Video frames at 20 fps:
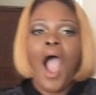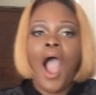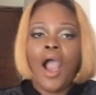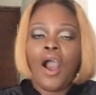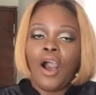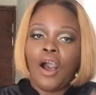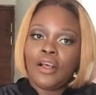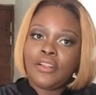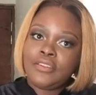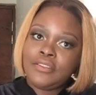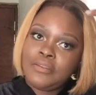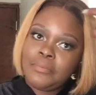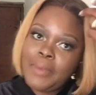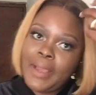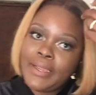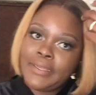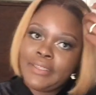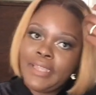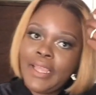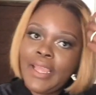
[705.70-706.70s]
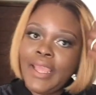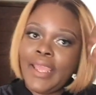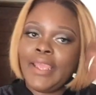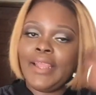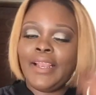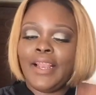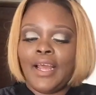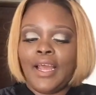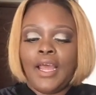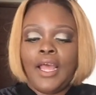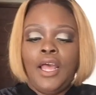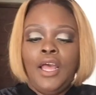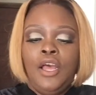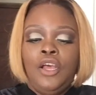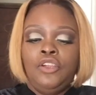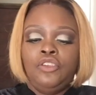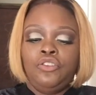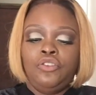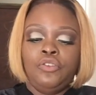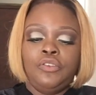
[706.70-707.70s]
I asked my tailor
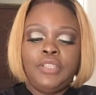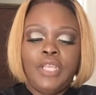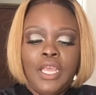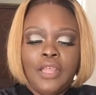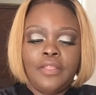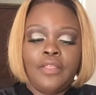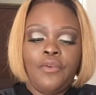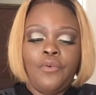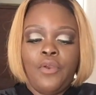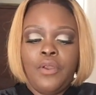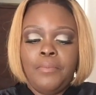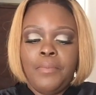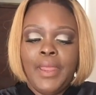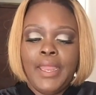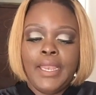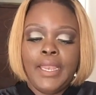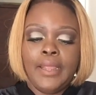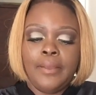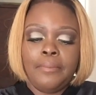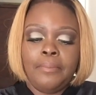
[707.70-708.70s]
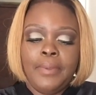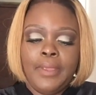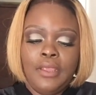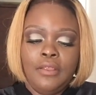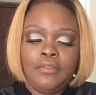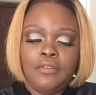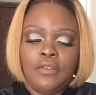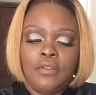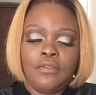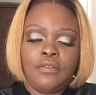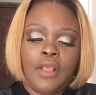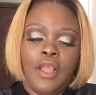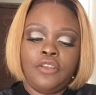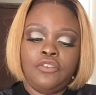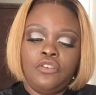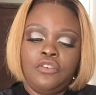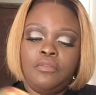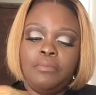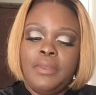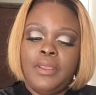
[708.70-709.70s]
to take the remaining pieces
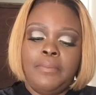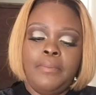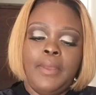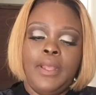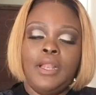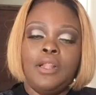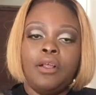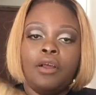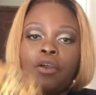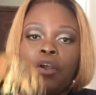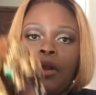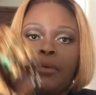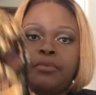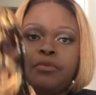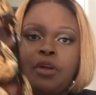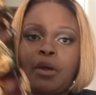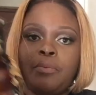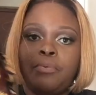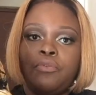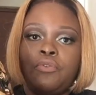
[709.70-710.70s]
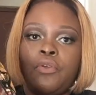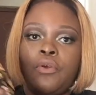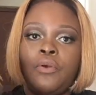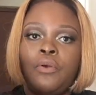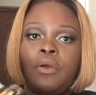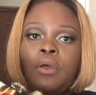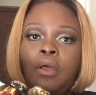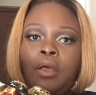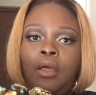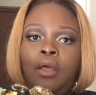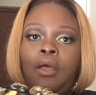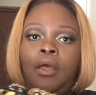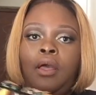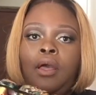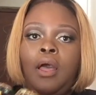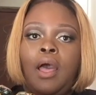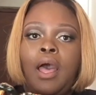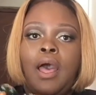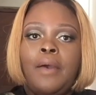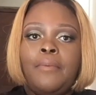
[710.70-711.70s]
and just make me a little crop top. So
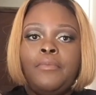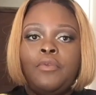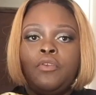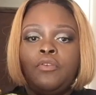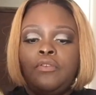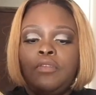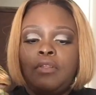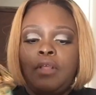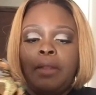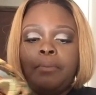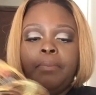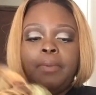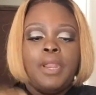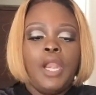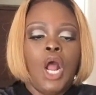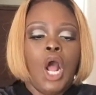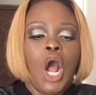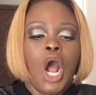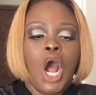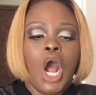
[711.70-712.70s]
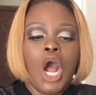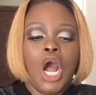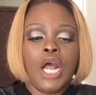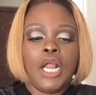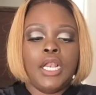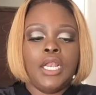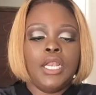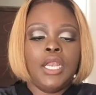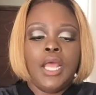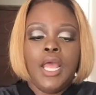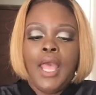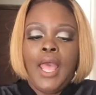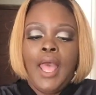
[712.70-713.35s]
you'll see that better on.